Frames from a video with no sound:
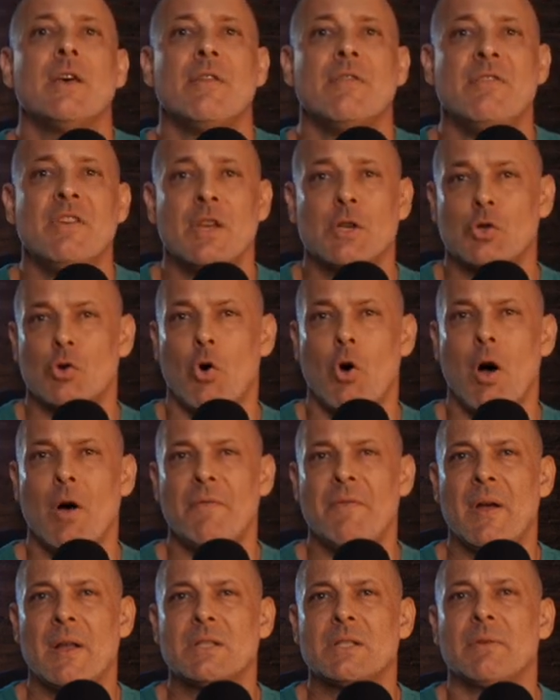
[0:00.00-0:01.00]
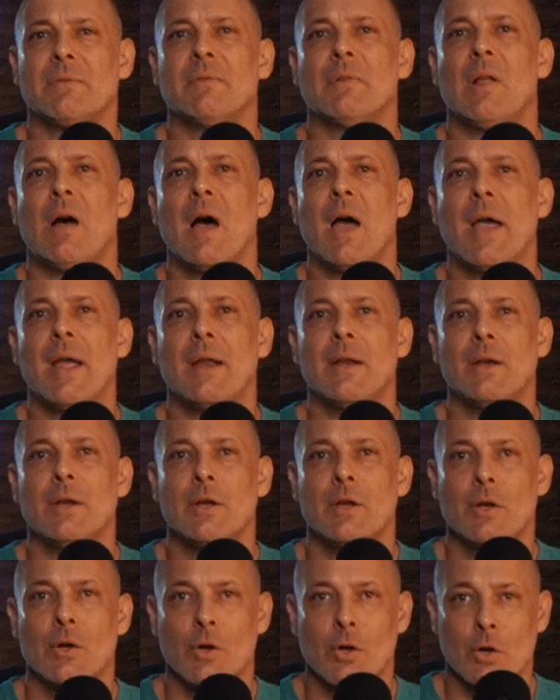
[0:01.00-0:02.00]
this offensive line
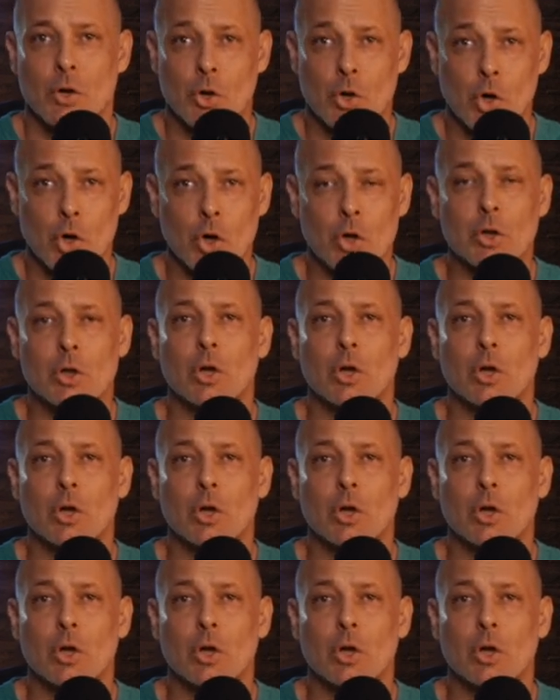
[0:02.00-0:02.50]
could